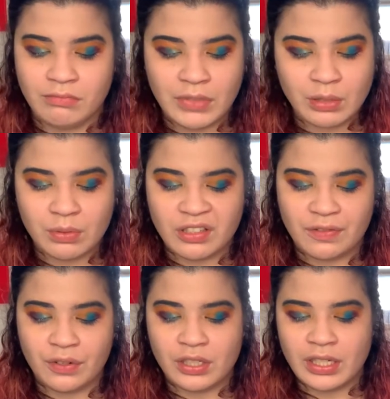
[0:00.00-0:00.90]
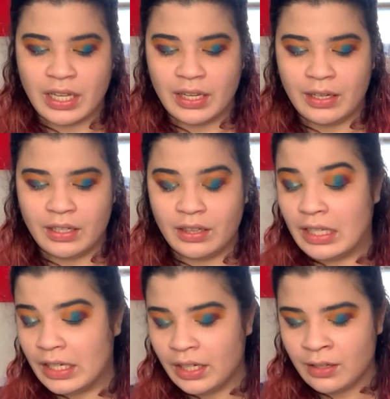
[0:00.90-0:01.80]
this was the first line,
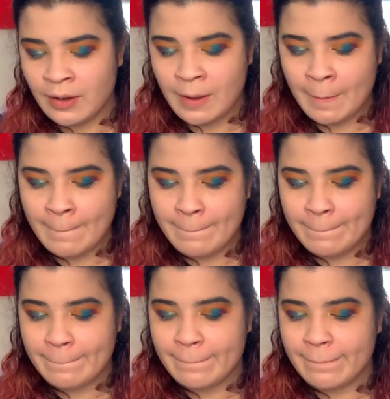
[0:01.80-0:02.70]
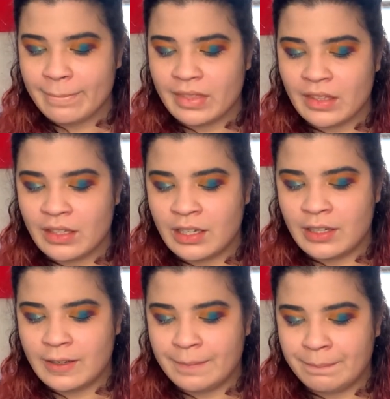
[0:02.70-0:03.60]

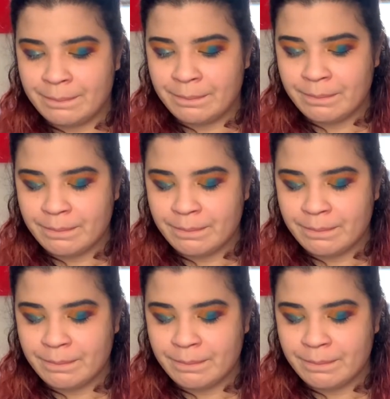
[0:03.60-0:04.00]
I don't